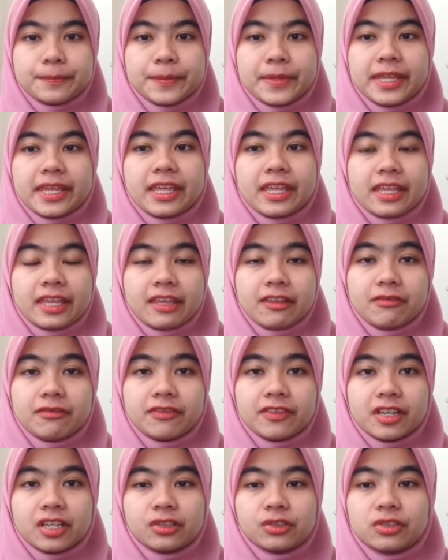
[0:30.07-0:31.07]
PAA
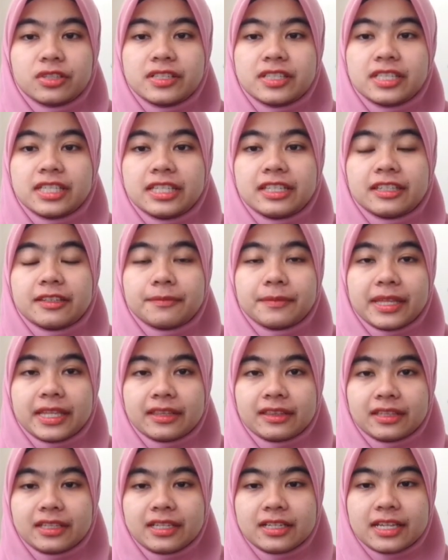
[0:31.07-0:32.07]
via crosslinking
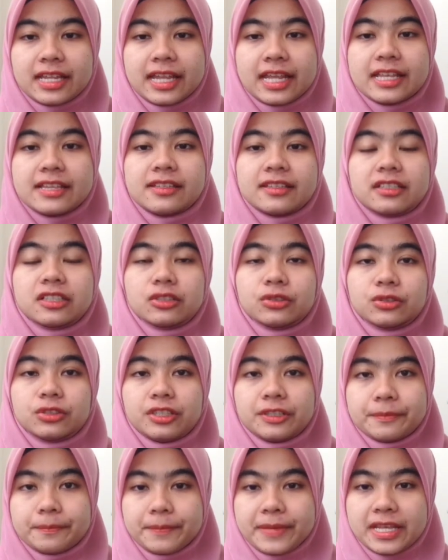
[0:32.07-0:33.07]
method as a
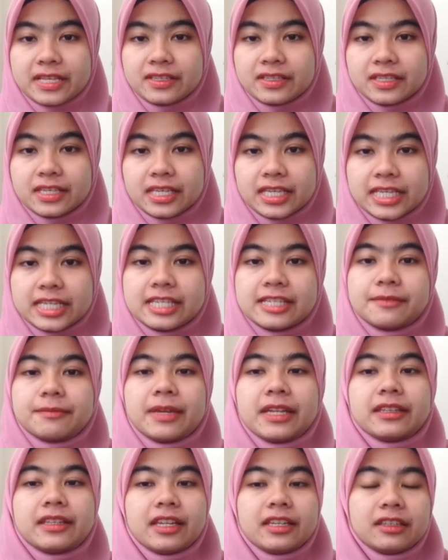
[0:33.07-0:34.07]
cooling patch is
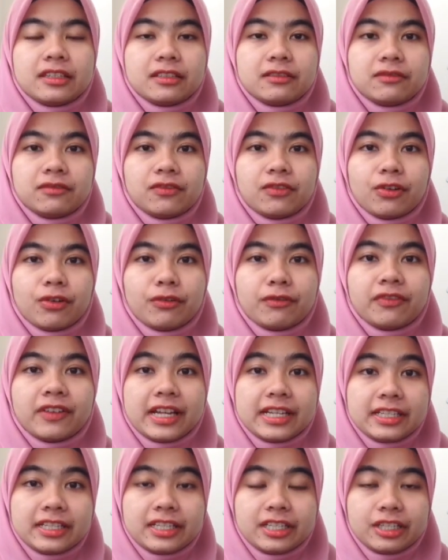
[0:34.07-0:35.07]
my title for
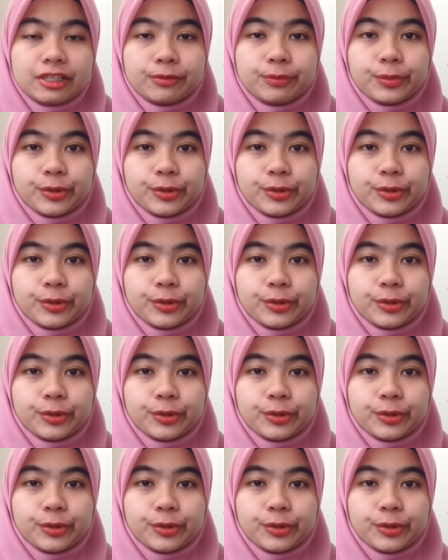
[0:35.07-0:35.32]
final year